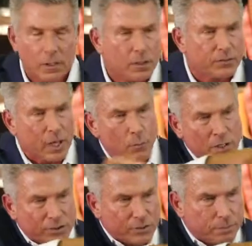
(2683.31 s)

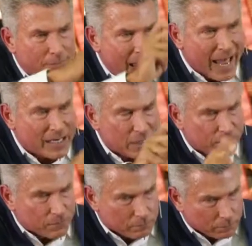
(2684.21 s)
Someone's mad
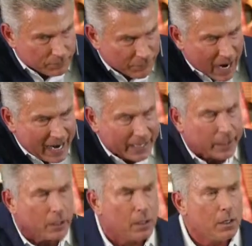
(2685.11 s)
at
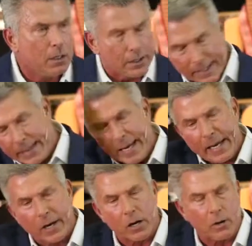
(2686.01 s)
Frank in
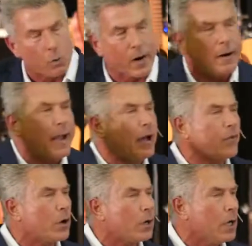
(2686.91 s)
here or
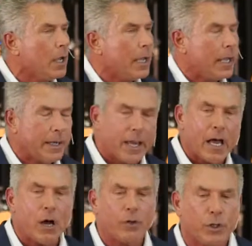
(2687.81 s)
wherever, and
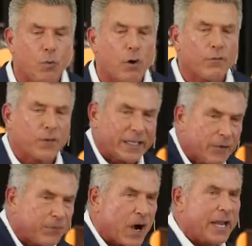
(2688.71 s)
now you won't
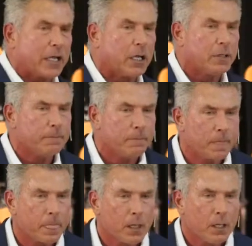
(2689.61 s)
forgive Frank.
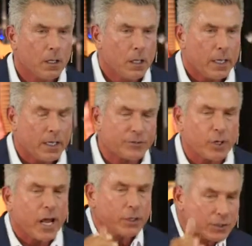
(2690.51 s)
And so
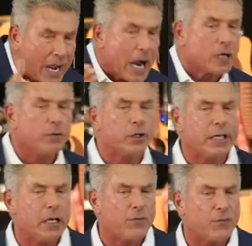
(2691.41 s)
now you're tired of
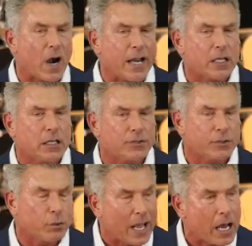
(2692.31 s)
looking at Frank, and
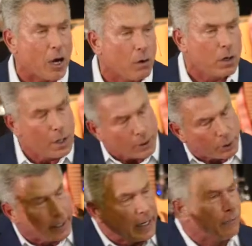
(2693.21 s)
so now
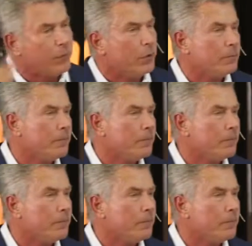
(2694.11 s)
you leave.